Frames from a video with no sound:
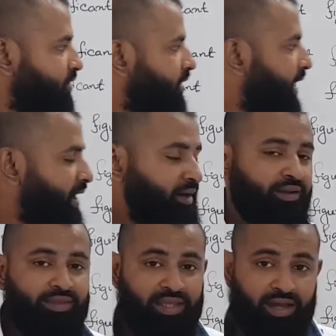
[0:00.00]

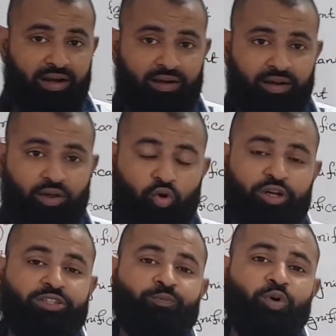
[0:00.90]
and their
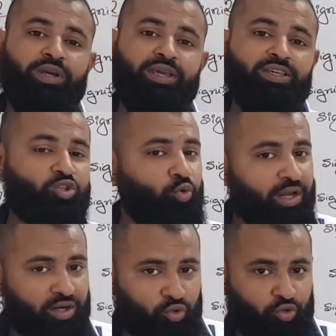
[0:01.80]
corresponding
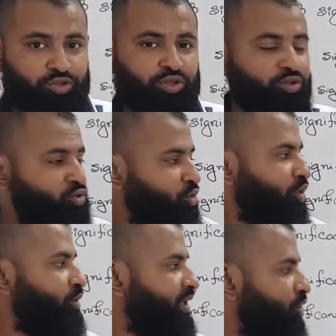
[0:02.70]
square roots.
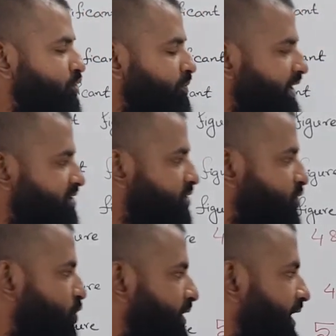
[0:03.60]
So you must
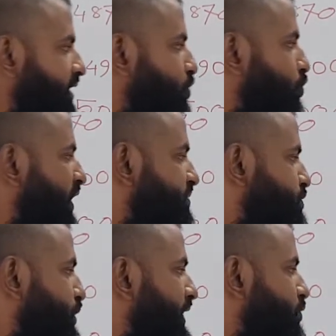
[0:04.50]
know that 12
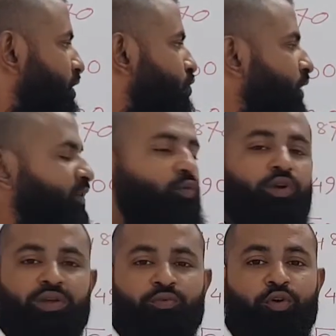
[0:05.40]
square equal to
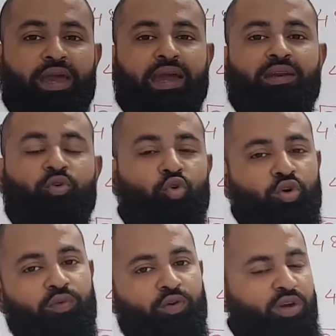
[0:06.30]
144 and root
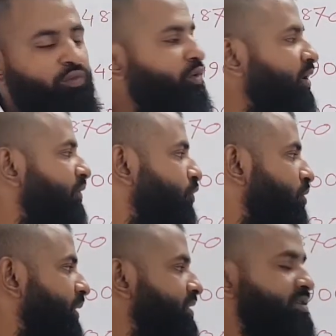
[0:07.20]
over 144
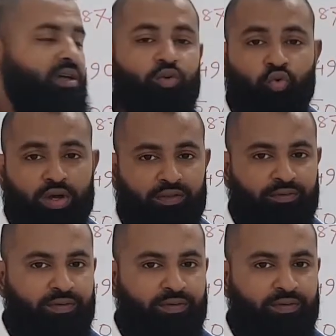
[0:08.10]
means 12.